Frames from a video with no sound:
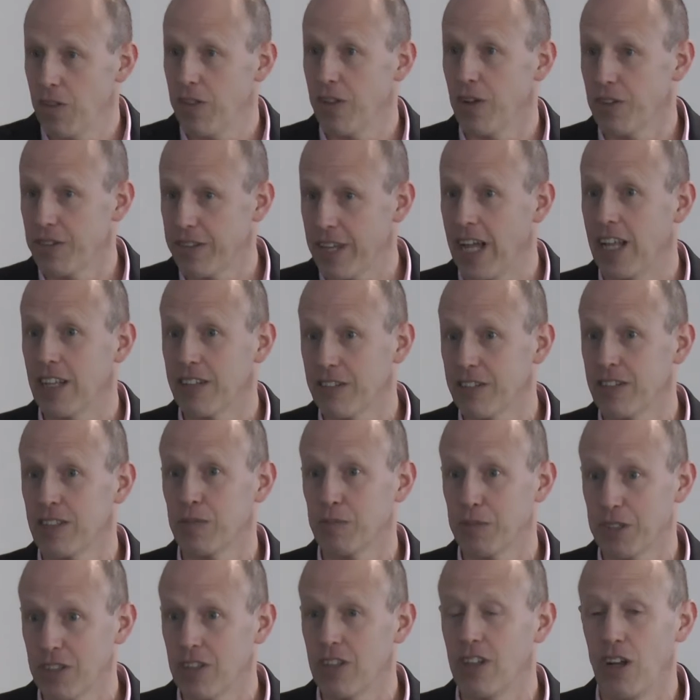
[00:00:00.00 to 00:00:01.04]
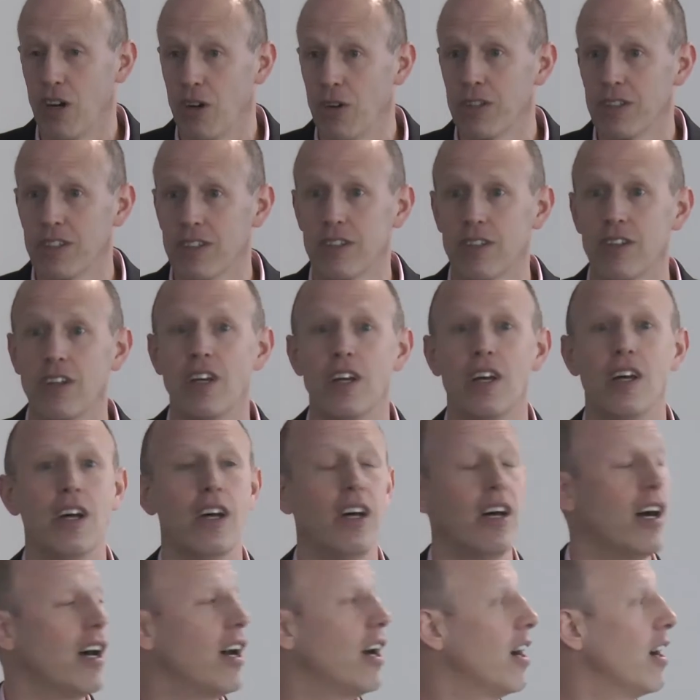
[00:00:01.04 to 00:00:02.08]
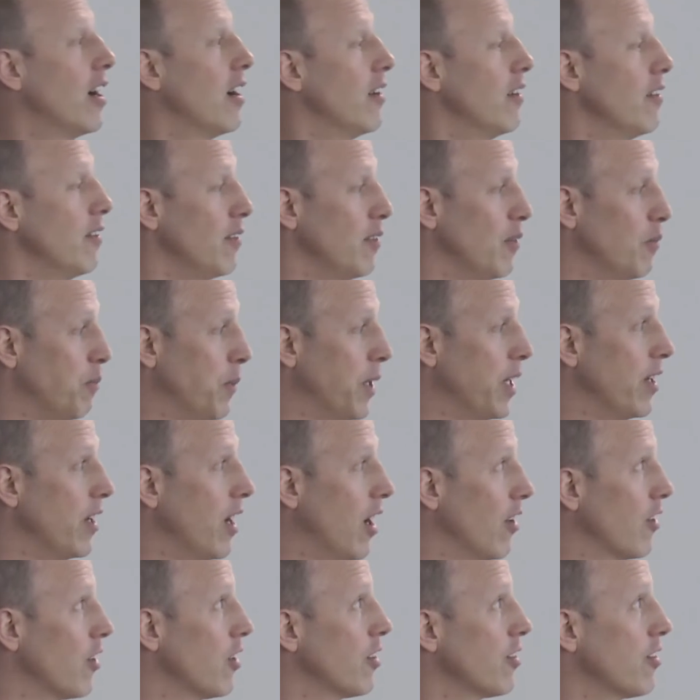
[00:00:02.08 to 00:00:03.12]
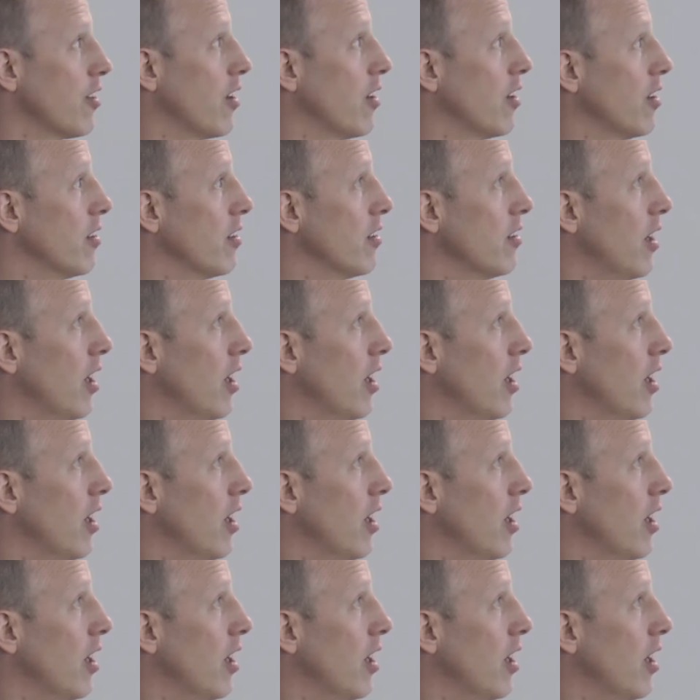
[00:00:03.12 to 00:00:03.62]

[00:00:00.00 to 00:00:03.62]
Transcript: those algorithms close, but others are